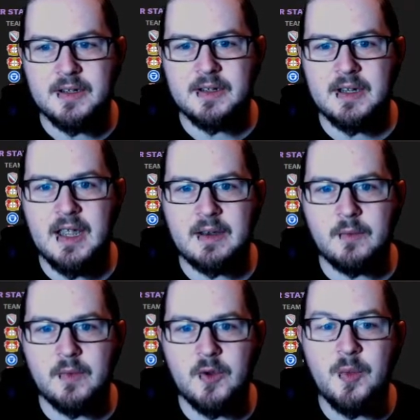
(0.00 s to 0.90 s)
And
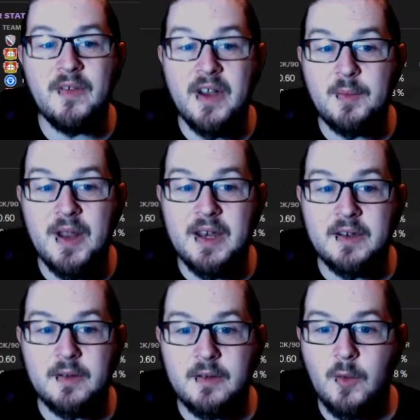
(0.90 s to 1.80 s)
to be fair, he played
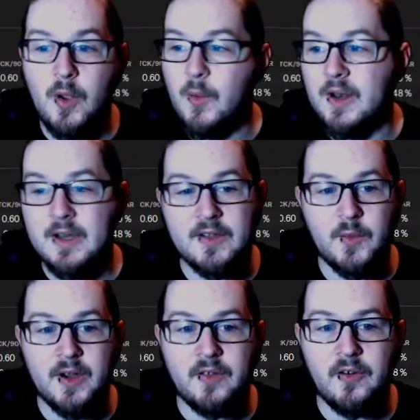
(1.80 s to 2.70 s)
quite well as a
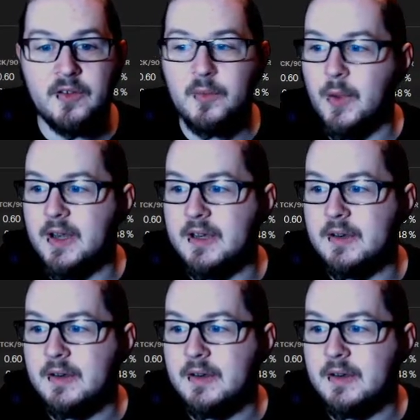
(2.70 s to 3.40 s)
winger for us when